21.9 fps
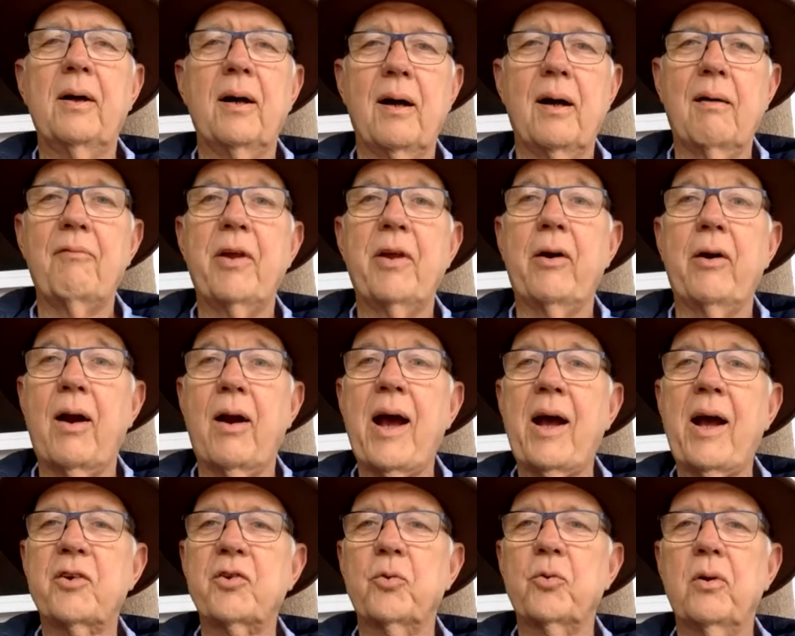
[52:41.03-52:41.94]
of their
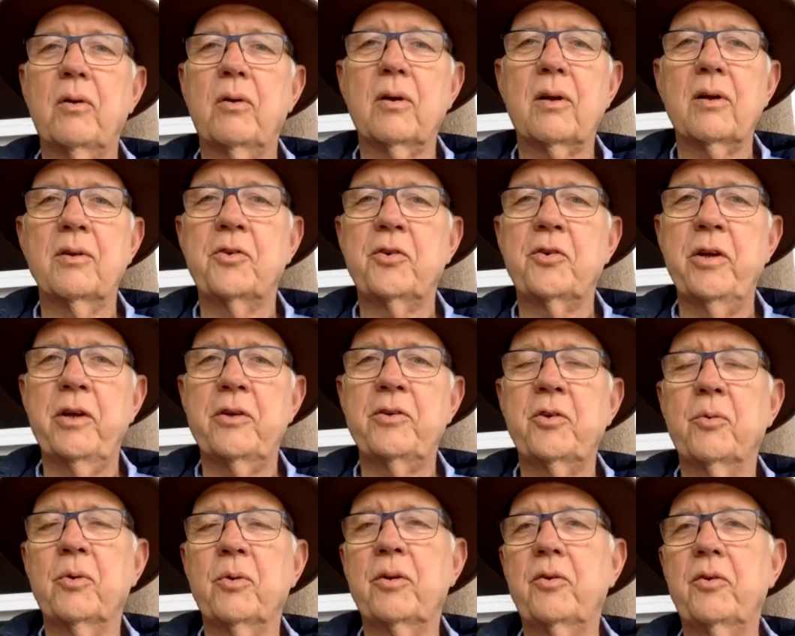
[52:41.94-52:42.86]
actual
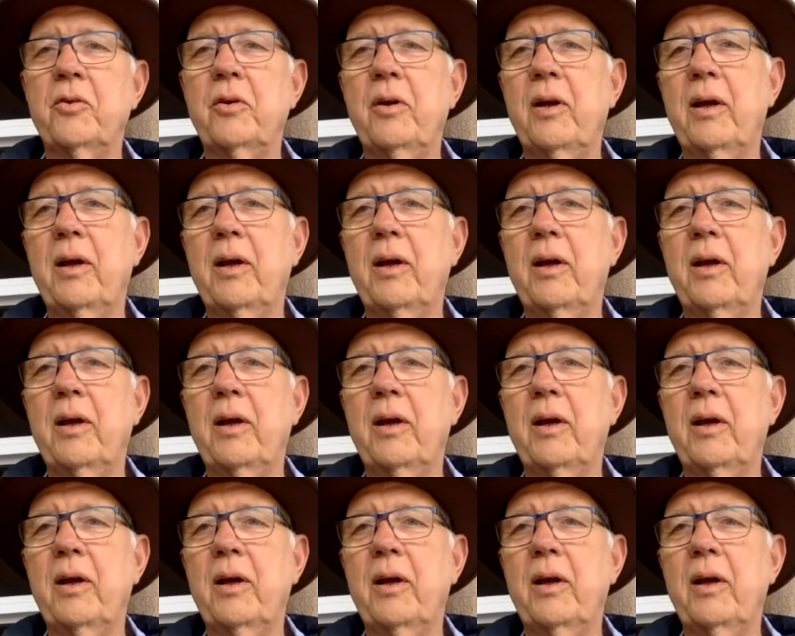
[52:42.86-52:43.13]
constituents.